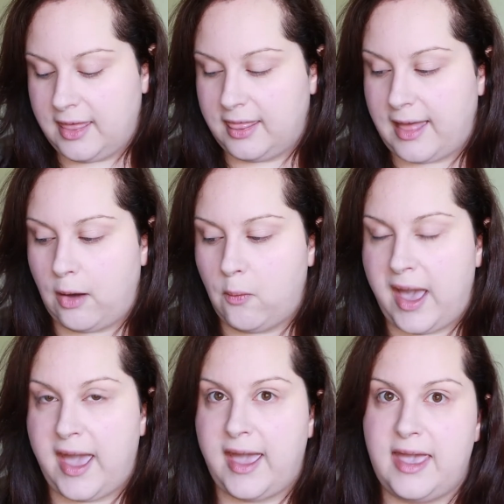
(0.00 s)
That
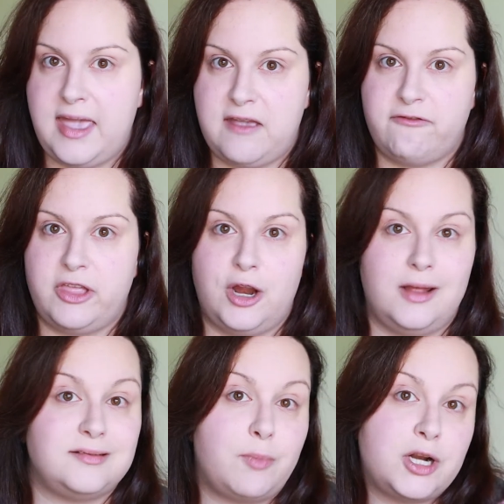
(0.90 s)
way, if there
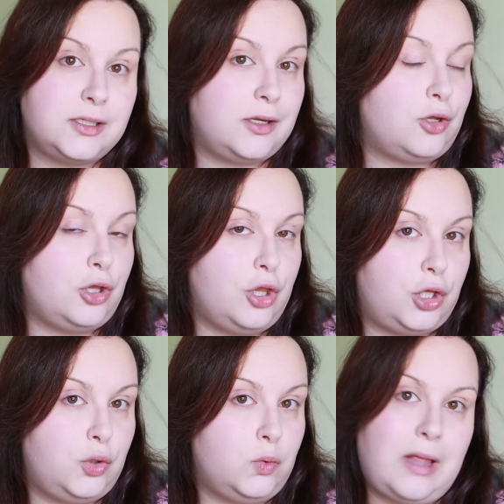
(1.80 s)
is a particular
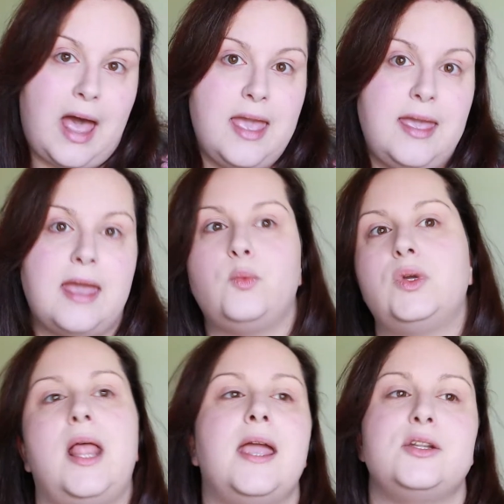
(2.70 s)
look you like and
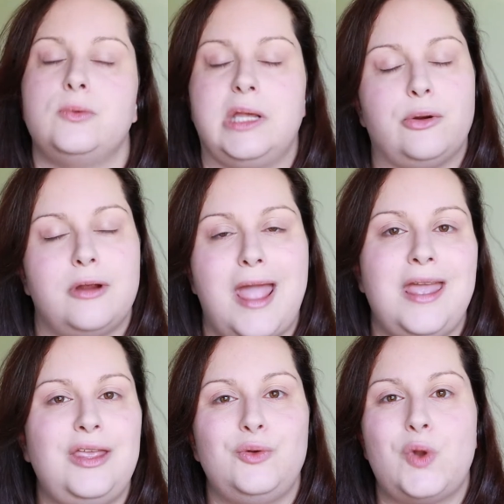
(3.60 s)
would like to
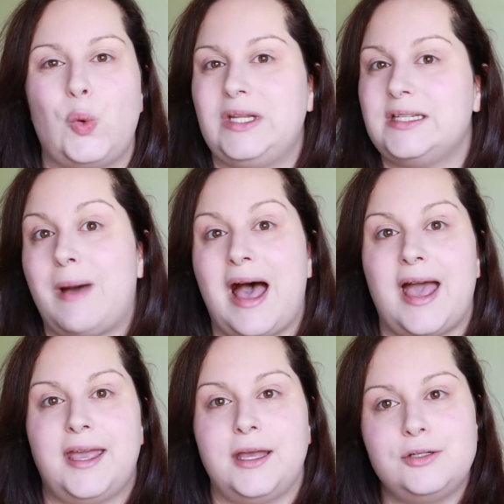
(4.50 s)
recreate, you don't need to
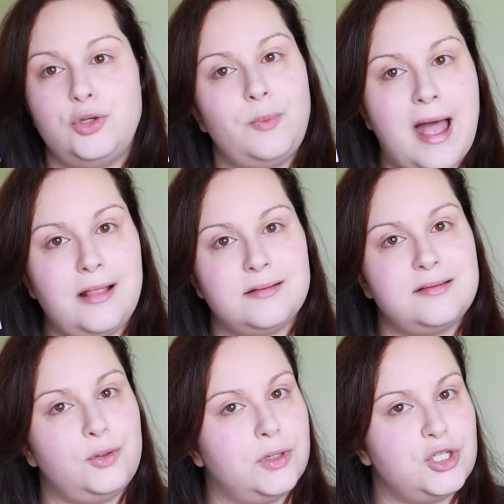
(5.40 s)
buy 2 palettes,
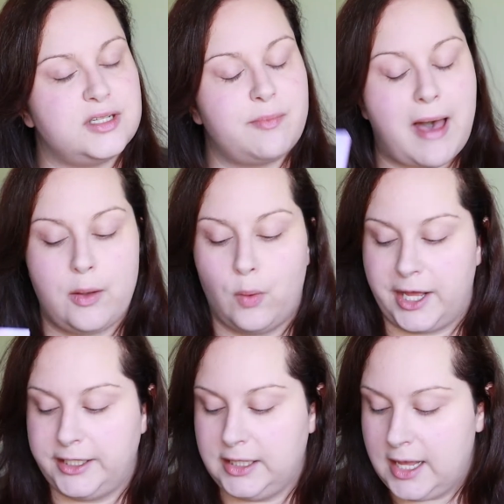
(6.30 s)
you can just buy
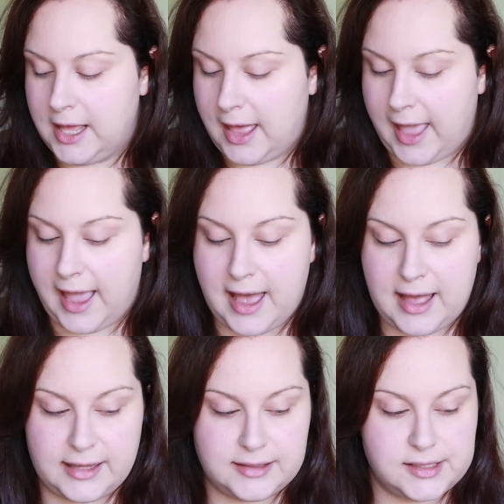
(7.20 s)
one.
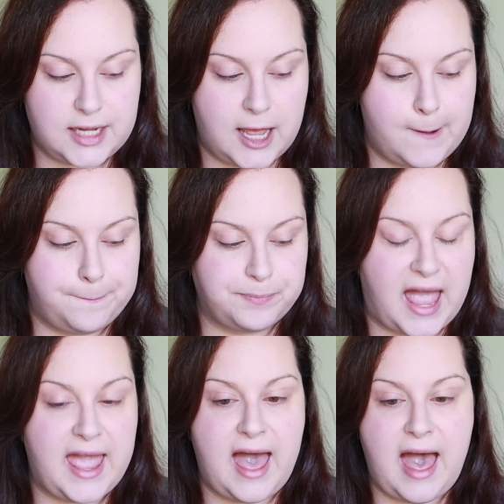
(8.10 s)
And
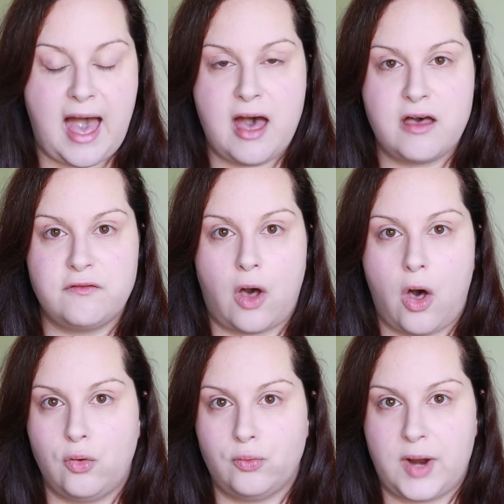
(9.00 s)
I have
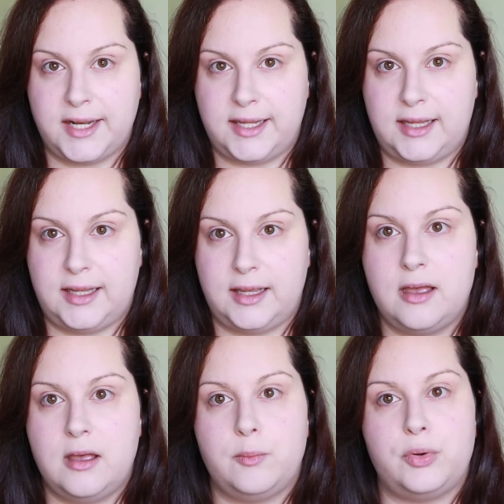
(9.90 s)
already
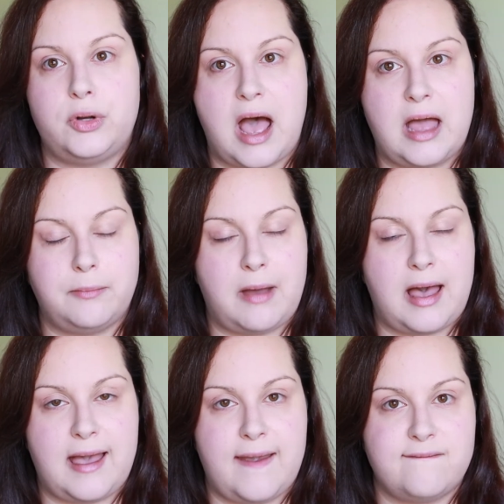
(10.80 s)
put on
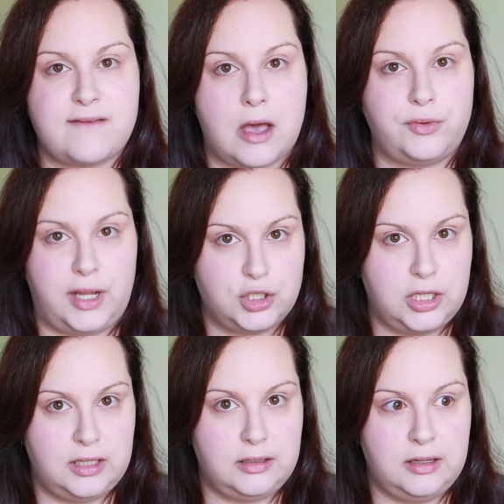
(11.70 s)
my
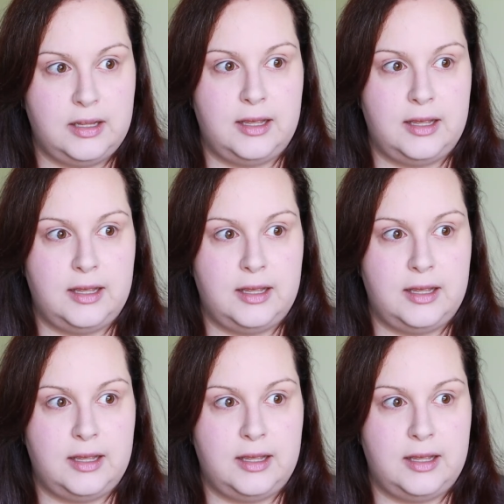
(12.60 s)
foundation.